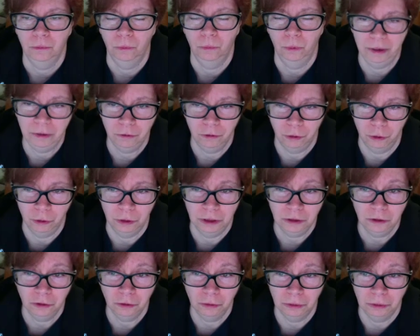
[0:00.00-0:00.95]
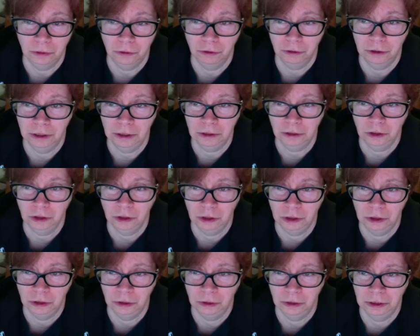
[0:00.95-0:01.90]
wait for it to
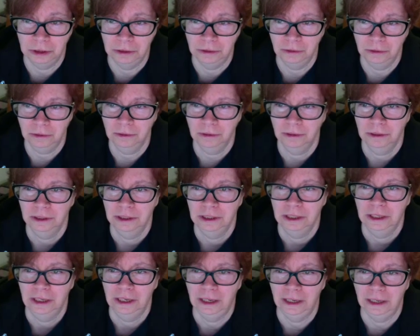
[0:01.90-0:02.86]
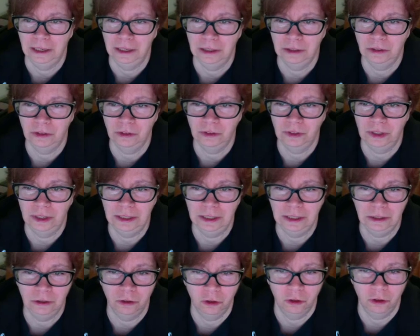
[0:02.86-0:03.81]
refresh. Here it is, and
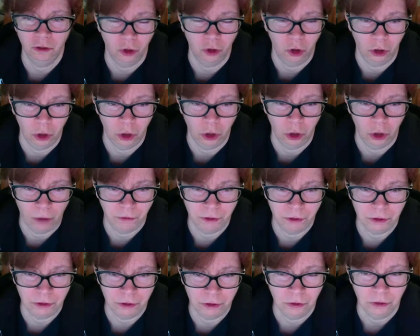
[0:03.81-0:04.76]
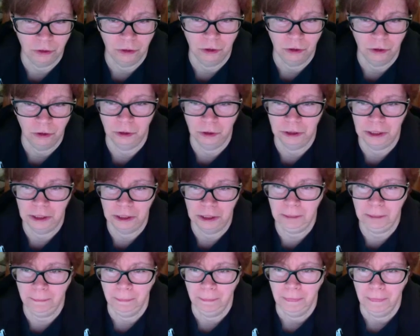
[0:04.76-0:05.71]
say Install Office.
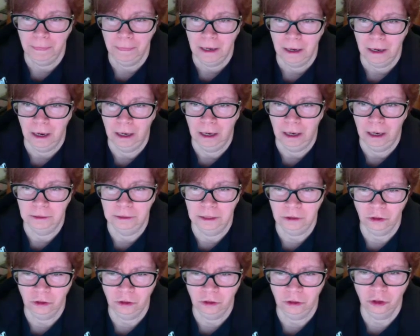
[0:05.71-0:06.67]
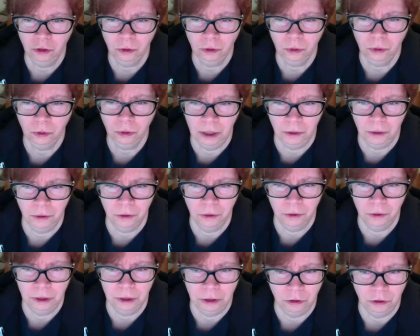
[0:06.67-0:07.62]
Okay, let's do
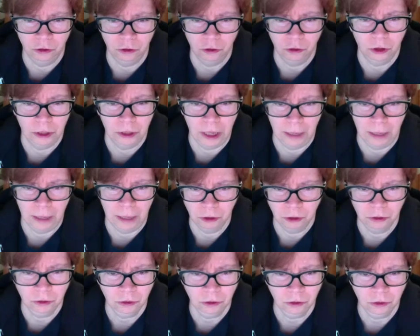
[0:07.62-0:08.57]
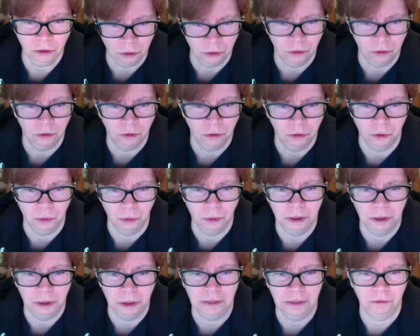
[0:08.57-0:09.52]
other install options.
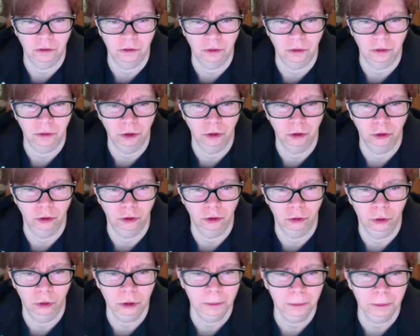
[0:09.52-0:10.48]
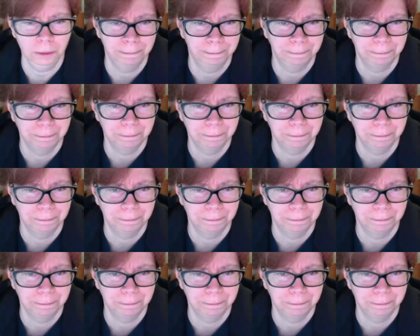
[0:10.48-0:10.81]
So we have some control,